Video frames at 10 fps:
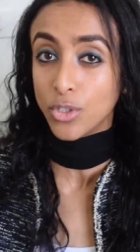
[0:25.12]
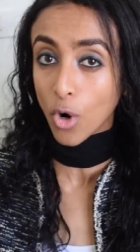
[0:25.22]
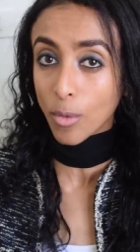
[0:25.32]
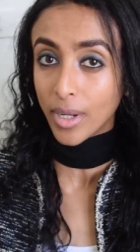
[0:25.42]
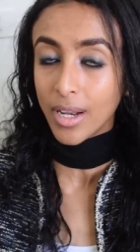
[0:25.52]

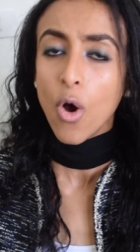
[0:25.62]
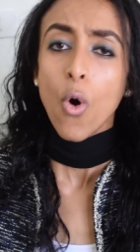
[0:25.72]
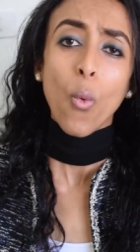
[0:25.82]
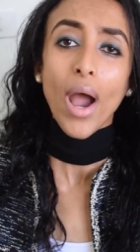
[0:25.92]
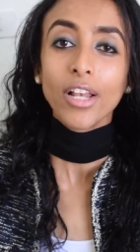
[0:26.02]
normal
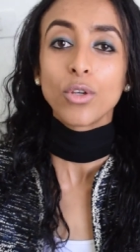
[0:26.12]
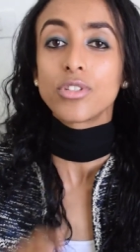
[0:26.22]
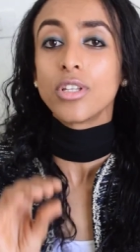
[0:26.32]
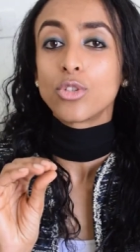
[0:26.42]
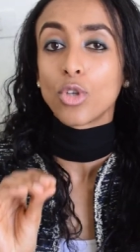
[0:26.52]
while
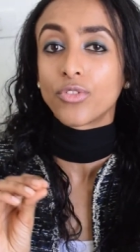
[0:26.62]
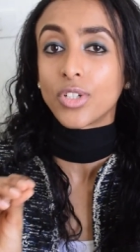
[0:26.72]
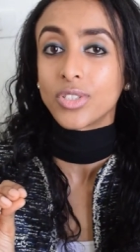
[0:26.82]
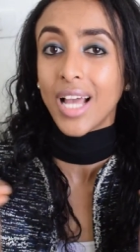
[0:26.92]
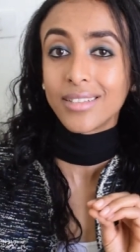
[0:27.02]
using softer
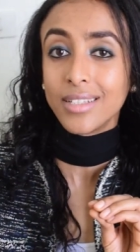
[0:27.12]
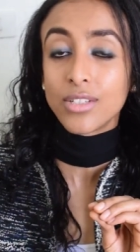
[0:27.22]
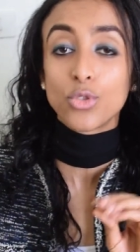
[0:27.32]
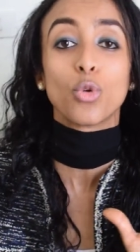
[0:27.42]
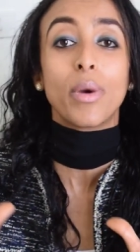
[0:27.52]

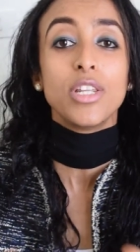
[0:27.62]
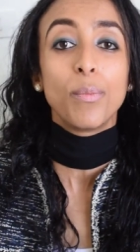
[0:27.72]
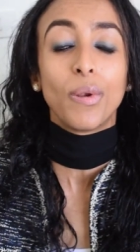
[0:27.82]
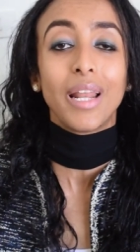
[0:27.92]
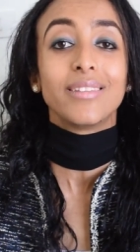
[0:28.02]
tactics to
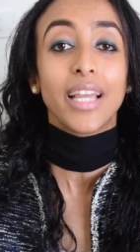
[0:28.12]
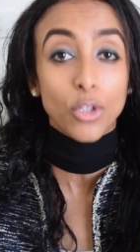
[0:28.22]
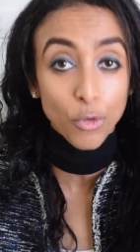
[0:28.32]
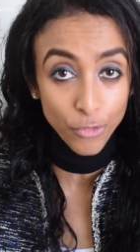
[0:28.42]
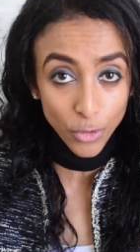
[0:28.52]
manipulate and
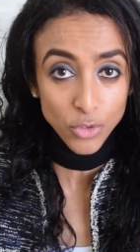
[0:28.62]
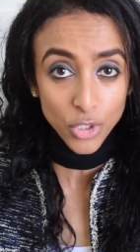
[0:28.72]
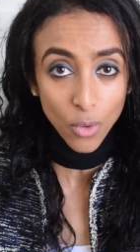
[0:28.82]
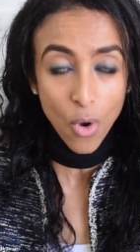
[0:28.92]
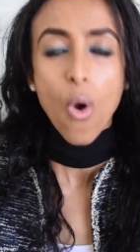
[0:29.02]
confuse
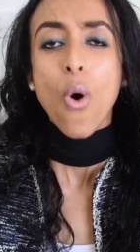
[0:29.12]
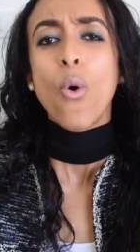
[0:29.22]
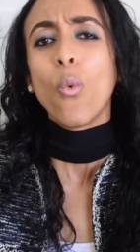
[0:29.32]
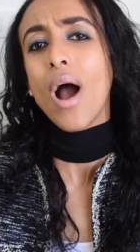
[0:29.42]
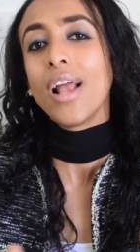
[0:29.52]
you,
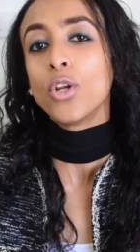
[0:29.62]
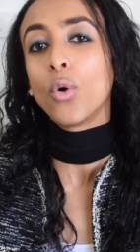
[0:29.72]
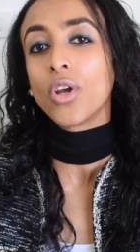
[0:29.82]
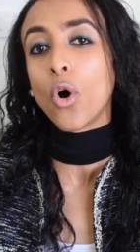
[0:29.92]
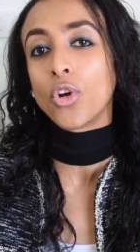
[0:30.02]
while
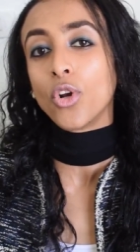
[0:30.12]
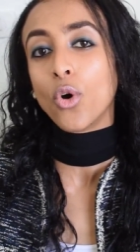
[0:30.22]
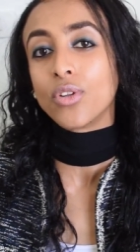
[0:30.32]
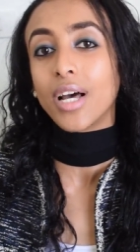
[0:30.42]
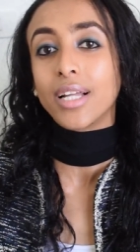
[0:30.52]
knowing all
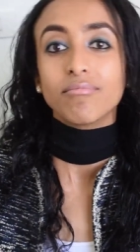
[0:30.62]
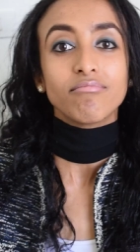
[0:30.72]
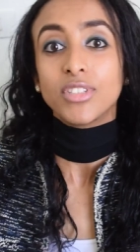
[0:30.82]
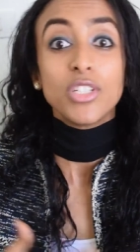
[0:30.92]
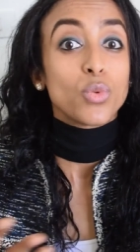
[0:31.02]
along
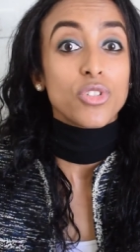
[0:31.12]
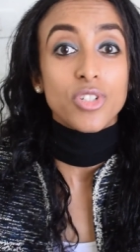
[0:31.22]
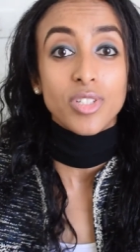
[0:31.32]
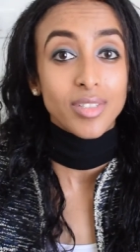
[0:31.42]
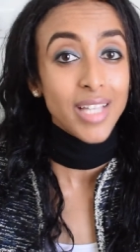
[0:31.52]
that this was
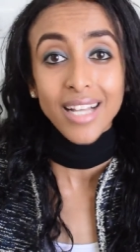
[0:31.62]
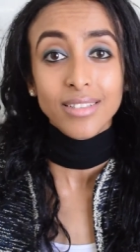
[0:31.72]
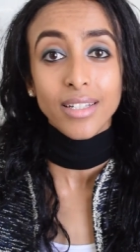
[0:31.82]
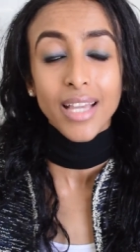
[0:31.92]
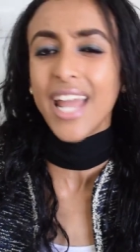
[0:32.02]
just a
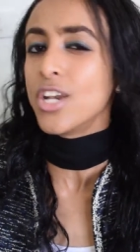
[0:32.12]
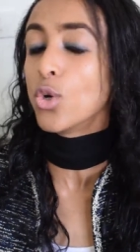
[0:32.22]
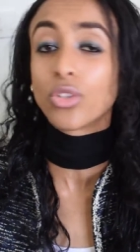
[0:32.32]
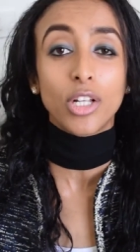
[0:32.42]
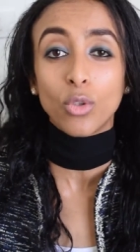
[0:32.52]
tactic and
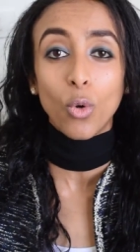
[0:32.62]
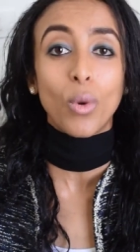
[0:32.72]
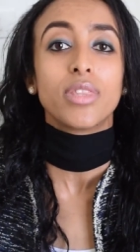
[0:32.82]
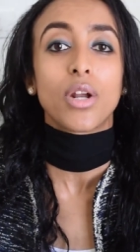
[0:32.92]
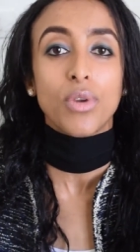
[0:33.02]
not at all
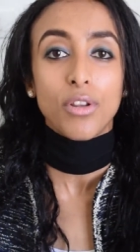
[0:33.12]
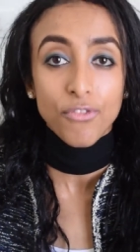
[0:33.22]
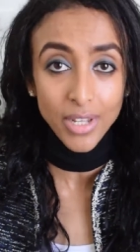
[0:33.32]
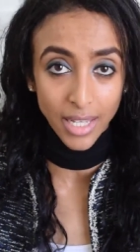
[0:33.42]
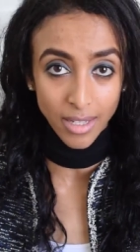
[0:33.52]
what they're really
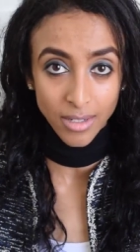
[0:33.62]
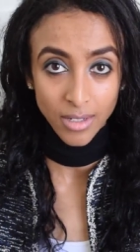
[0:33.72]
feeling.